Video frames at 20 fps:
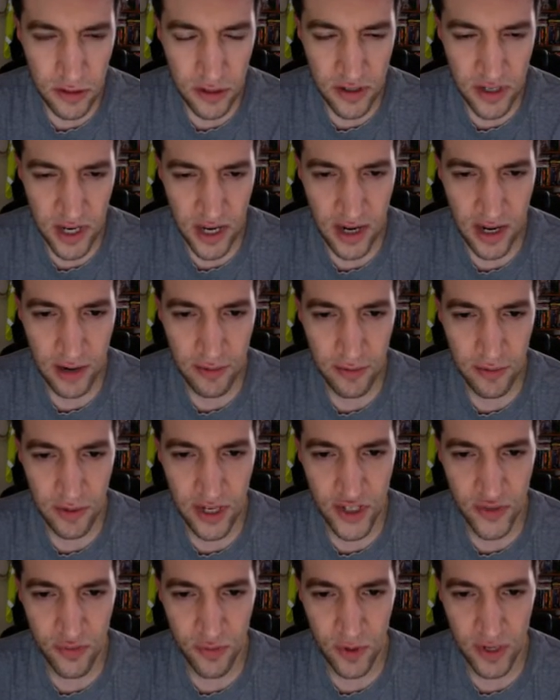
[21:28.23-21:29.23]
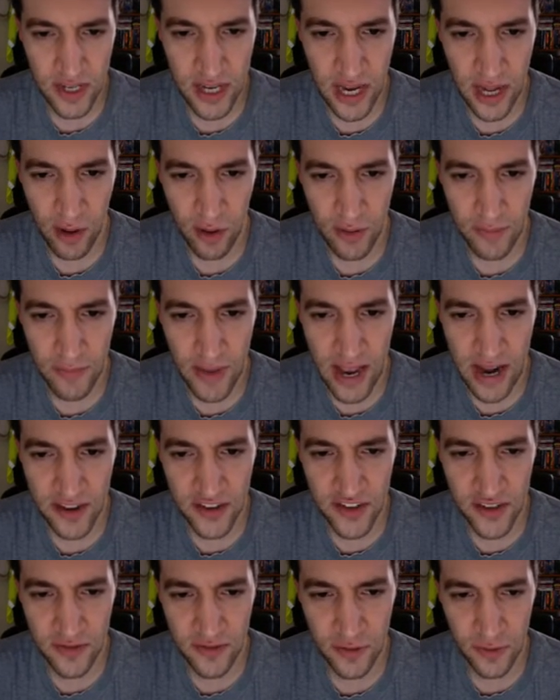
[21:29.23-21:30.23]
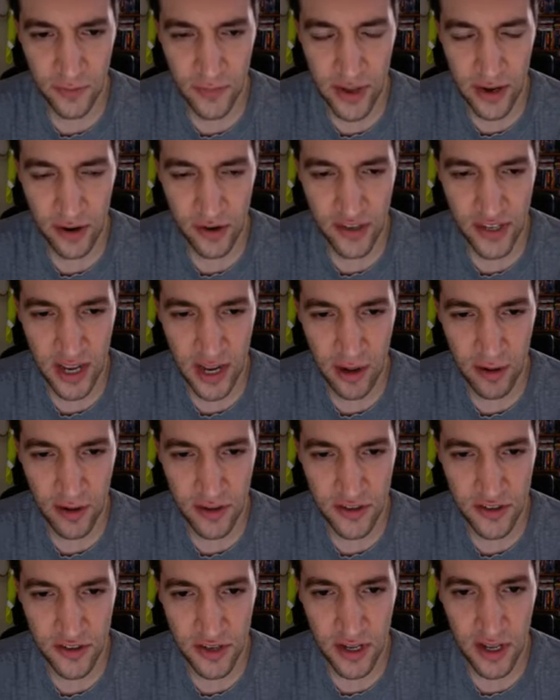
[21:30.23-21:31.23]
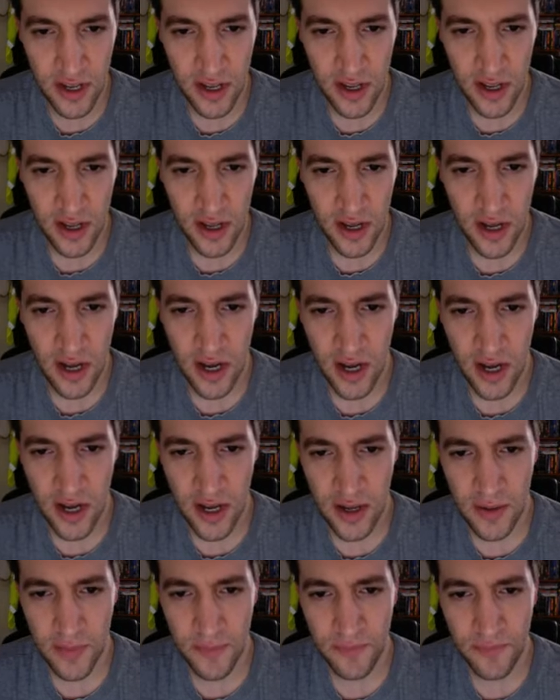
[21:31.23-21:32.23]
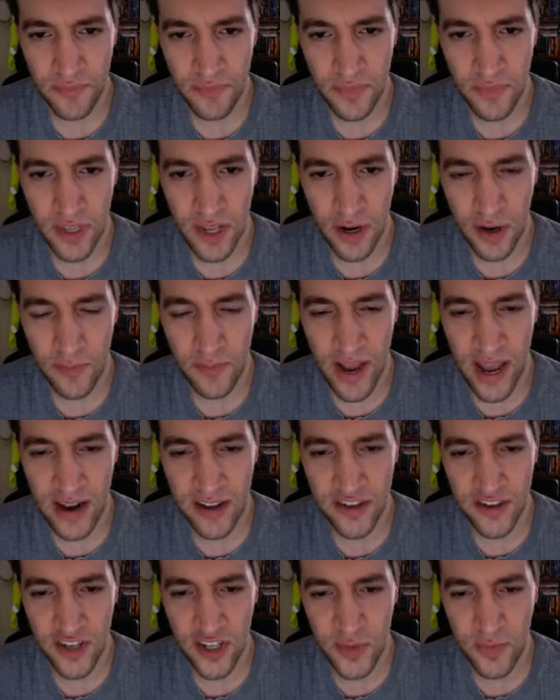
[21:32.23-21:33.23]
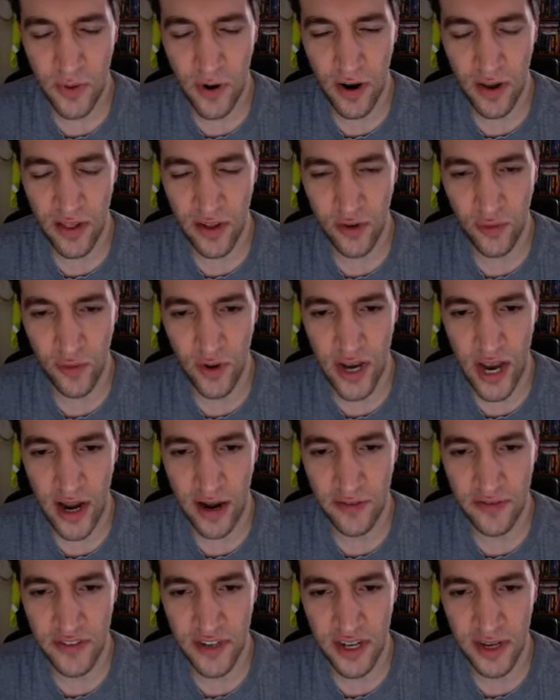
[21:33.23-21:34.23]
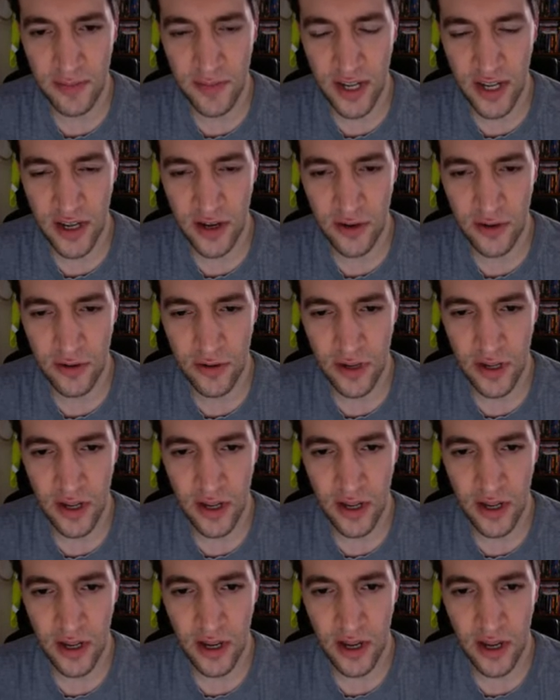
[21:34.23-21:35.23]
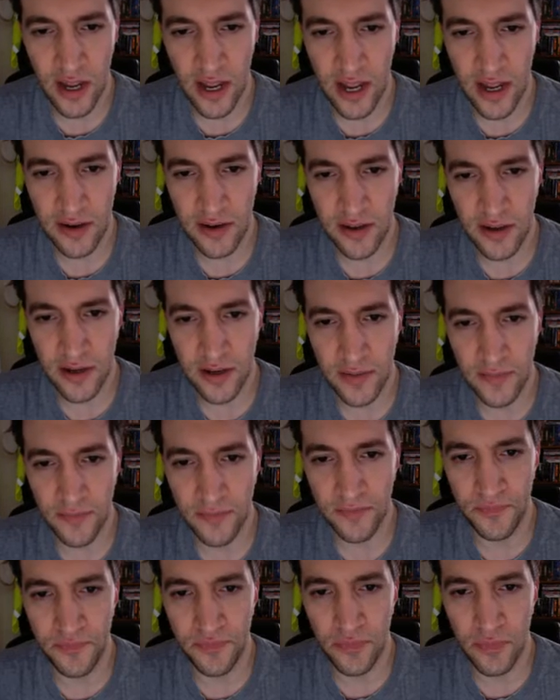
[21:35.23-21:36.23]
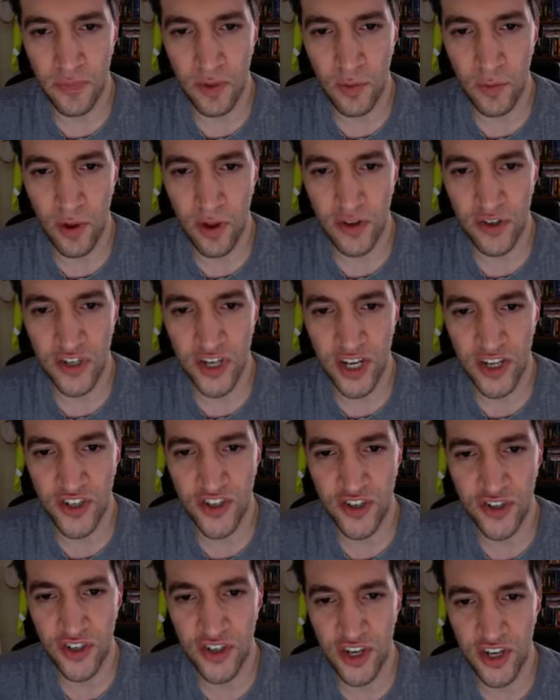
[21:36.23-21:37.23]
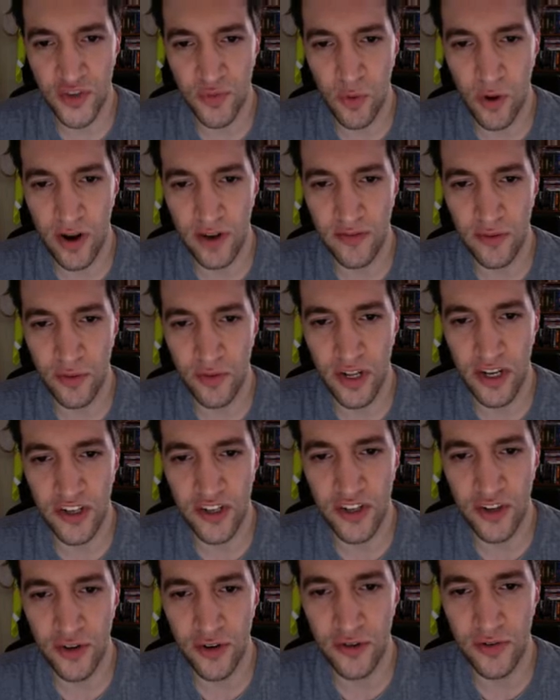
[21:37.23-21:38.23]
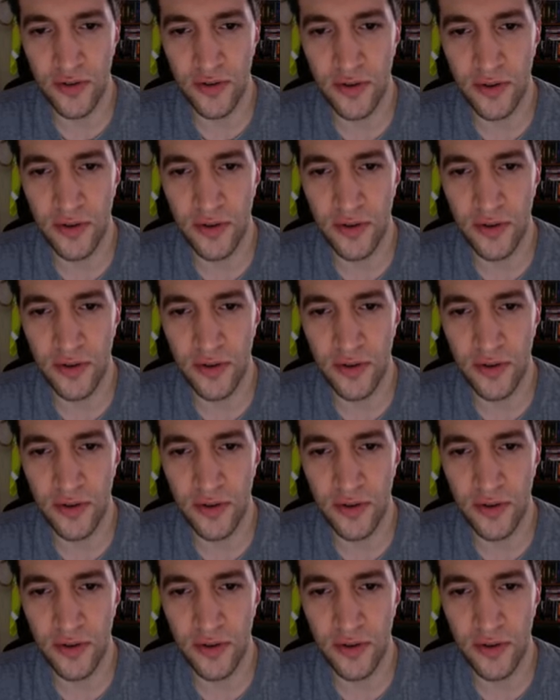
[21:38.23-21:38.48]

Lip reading: TNA release Raquel and Madison for better talents? Madison's part of the creative team now, and well, she's one of only two.